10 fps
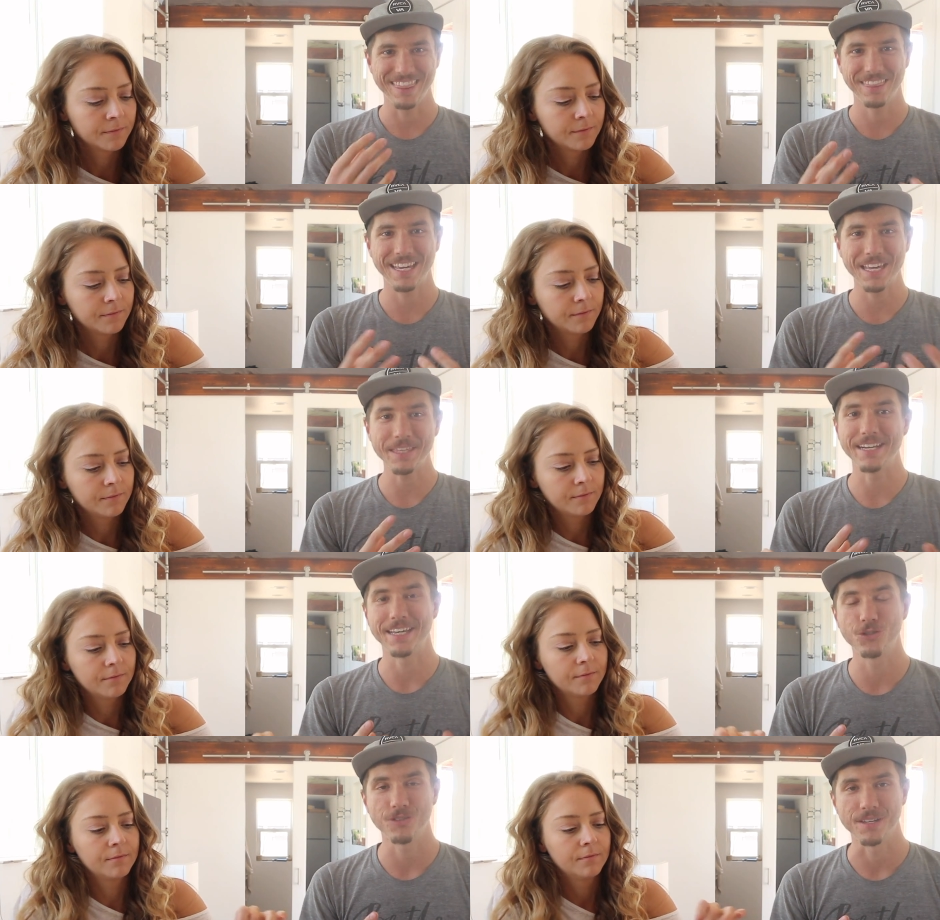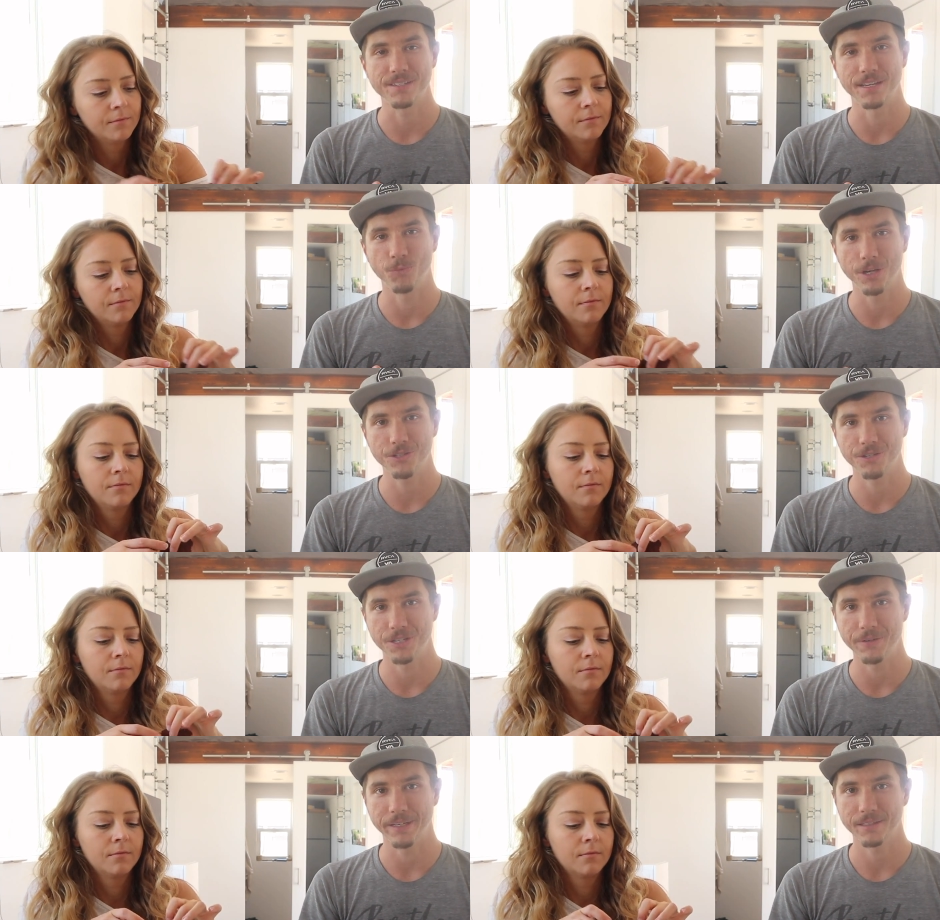Speaker 1: they get that interest in what you're
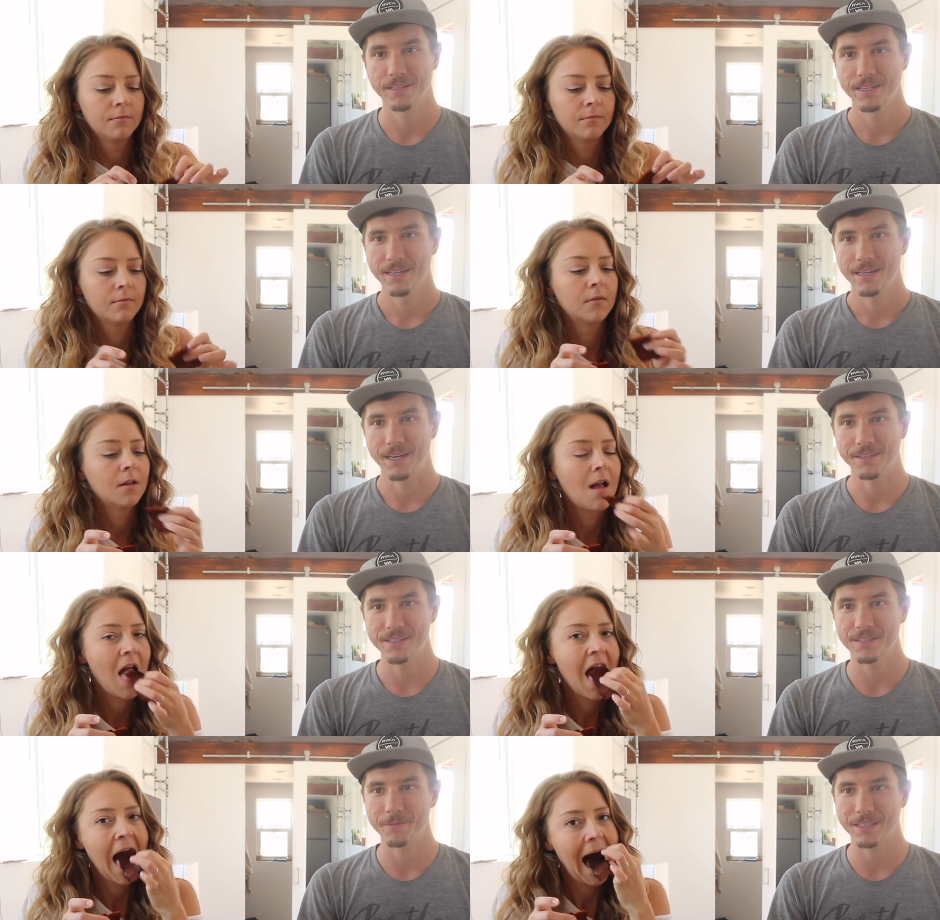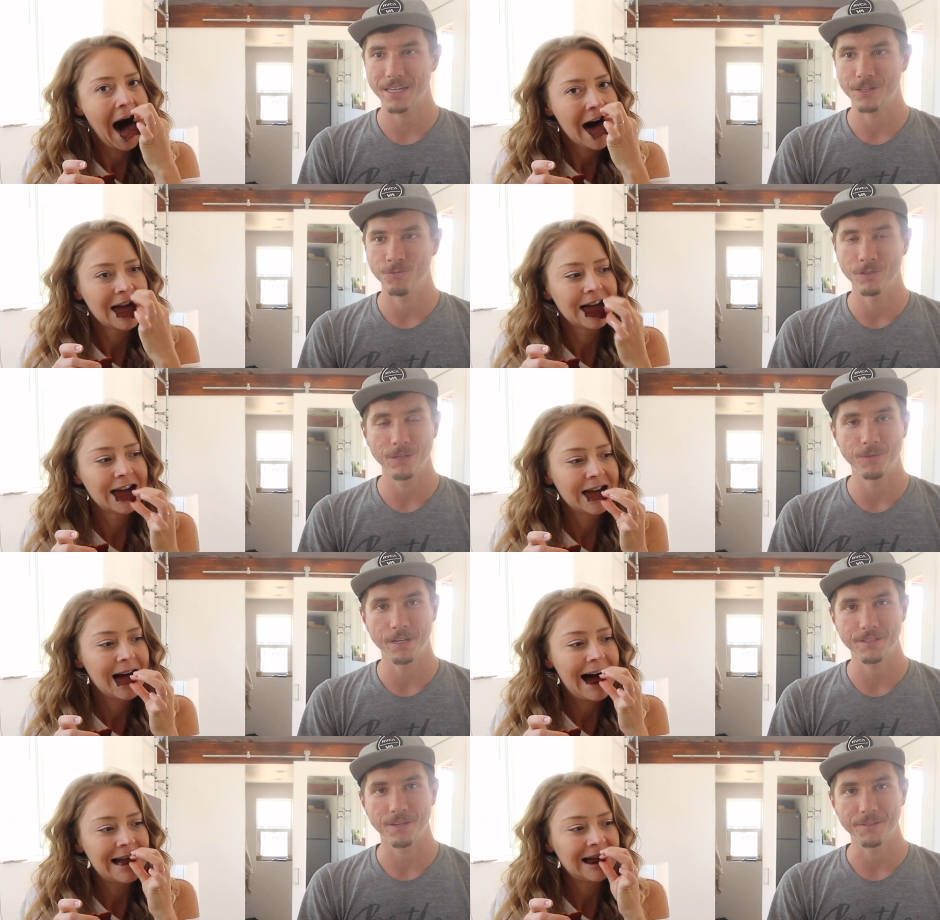doing. And that's something that you really
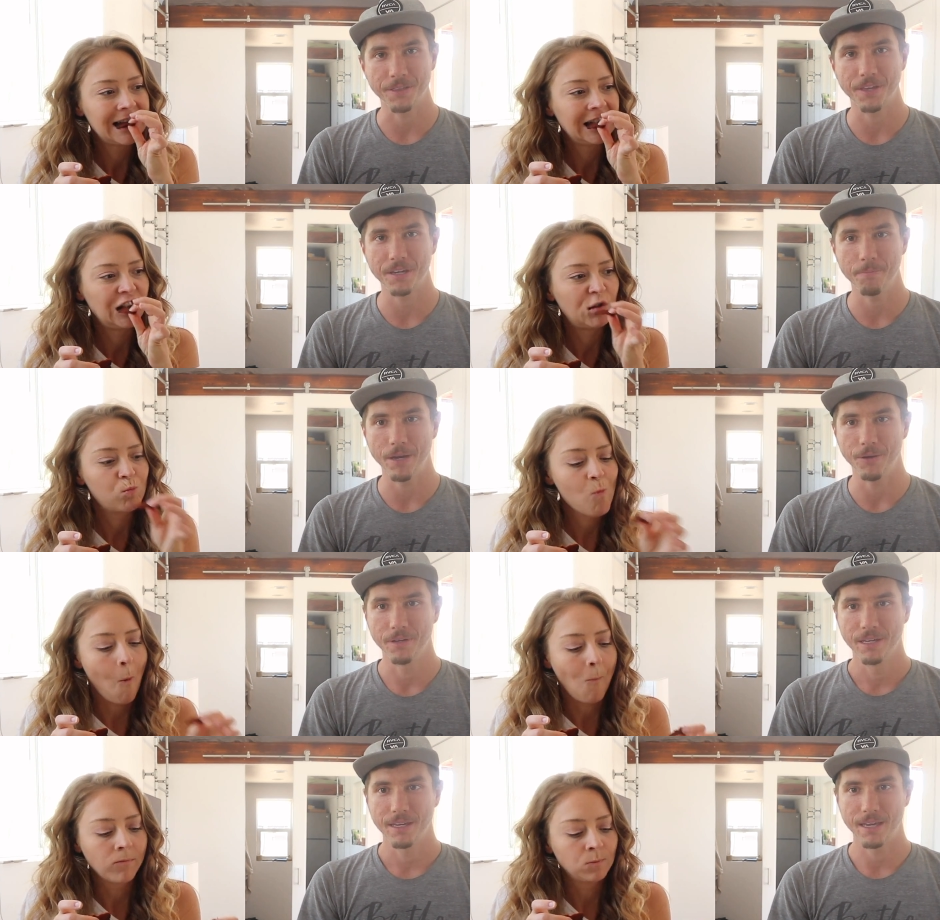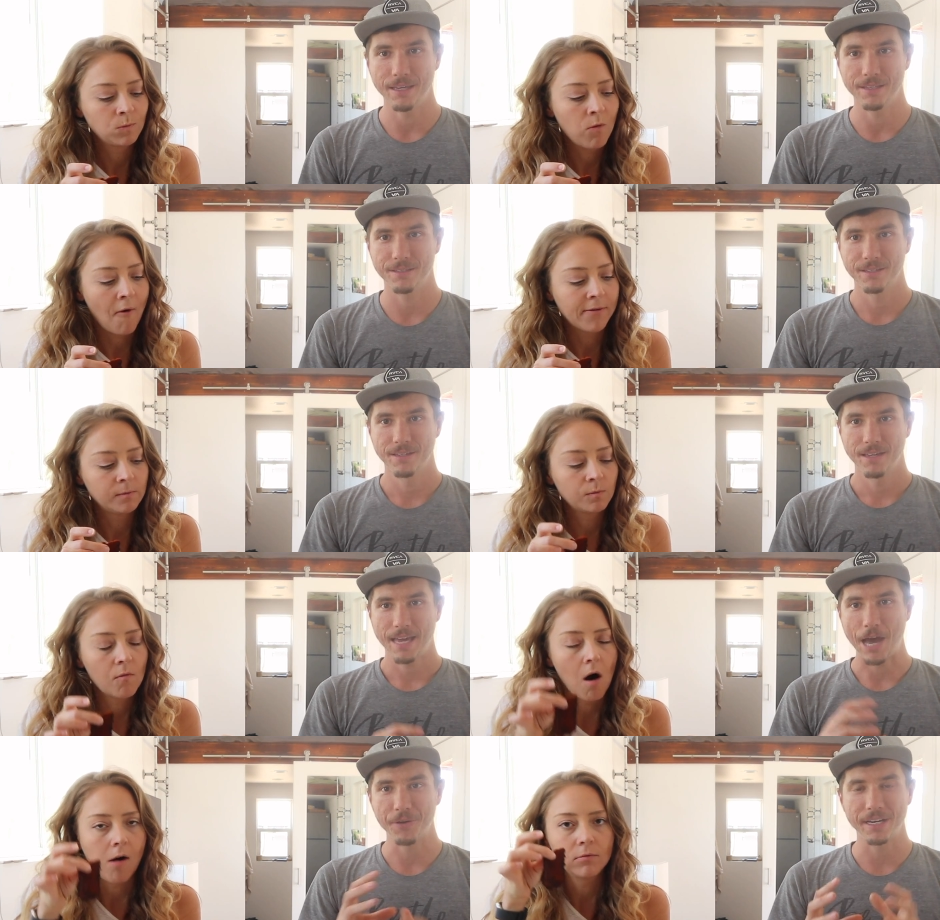want to start to think about is
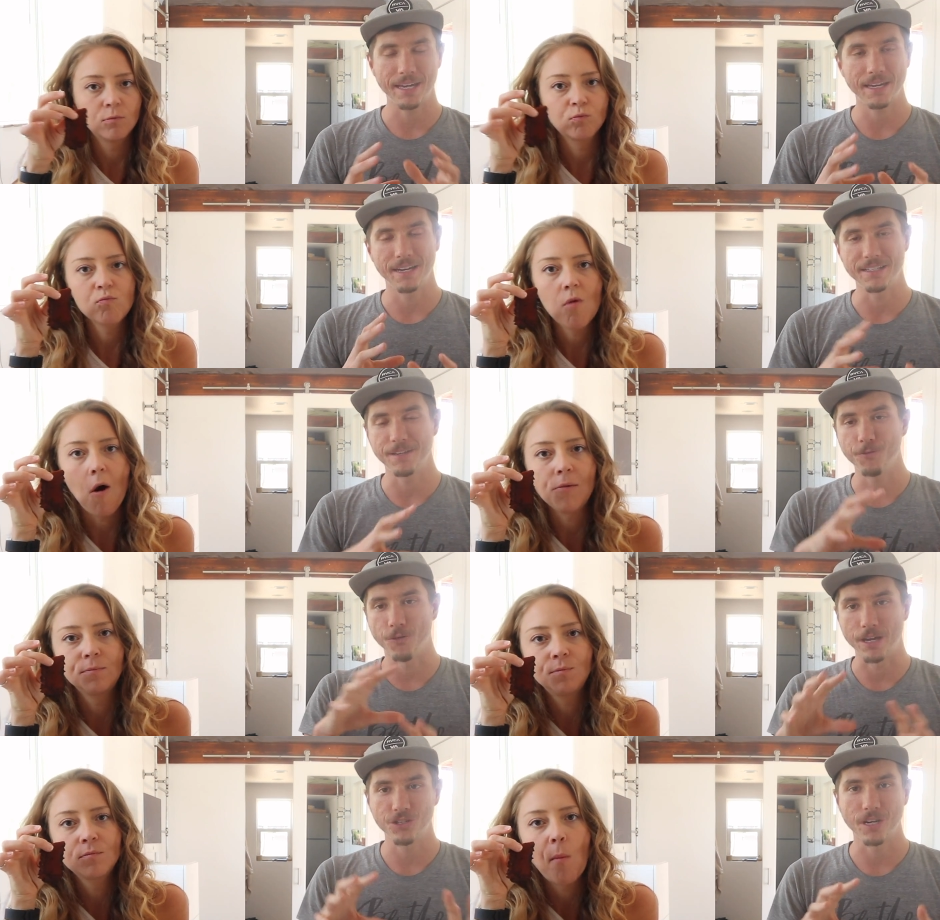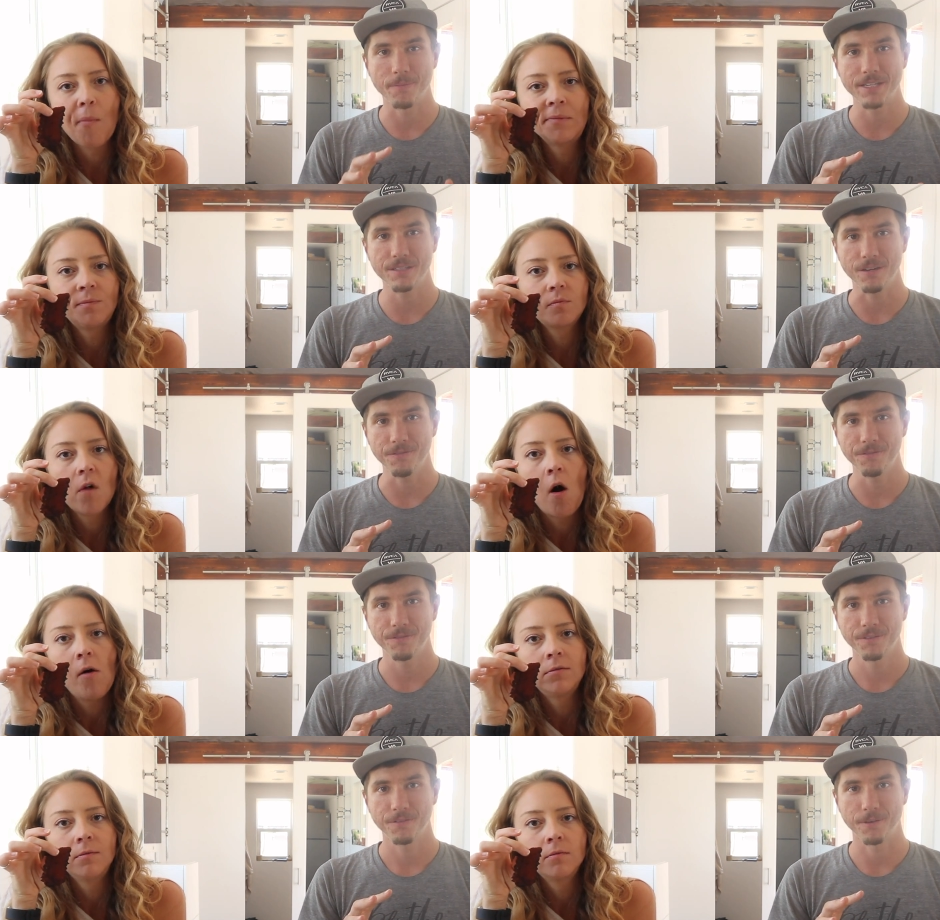how can I kind of differentiate myself
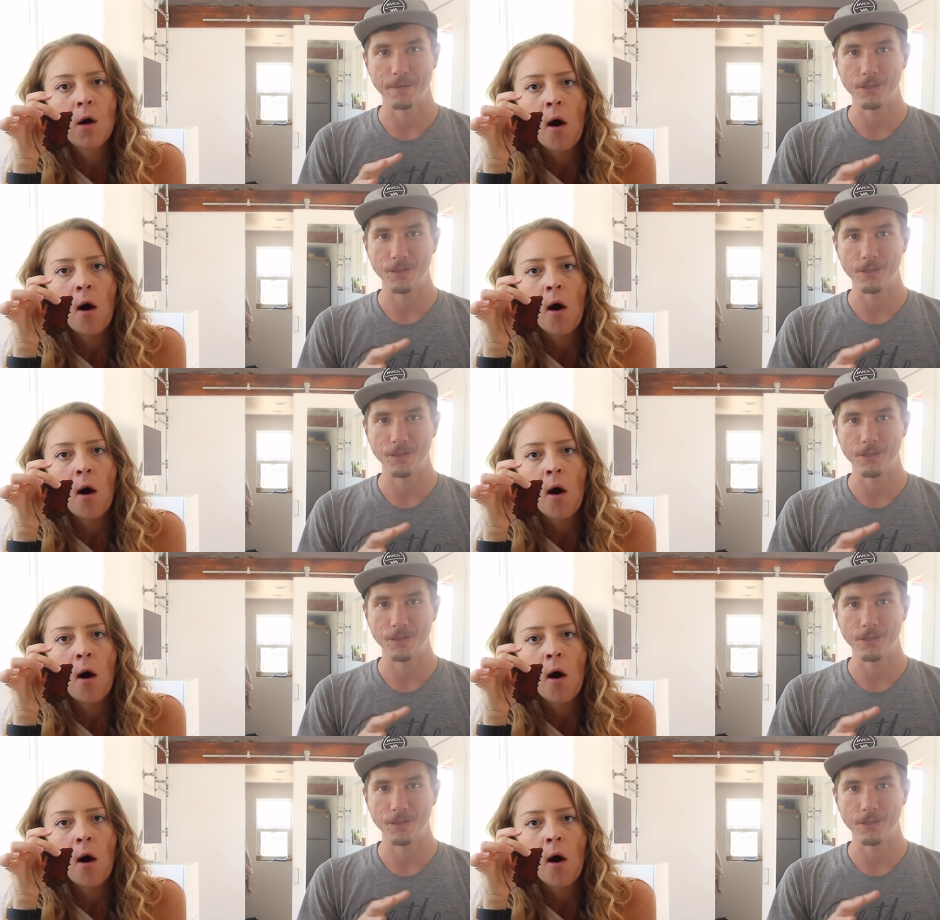from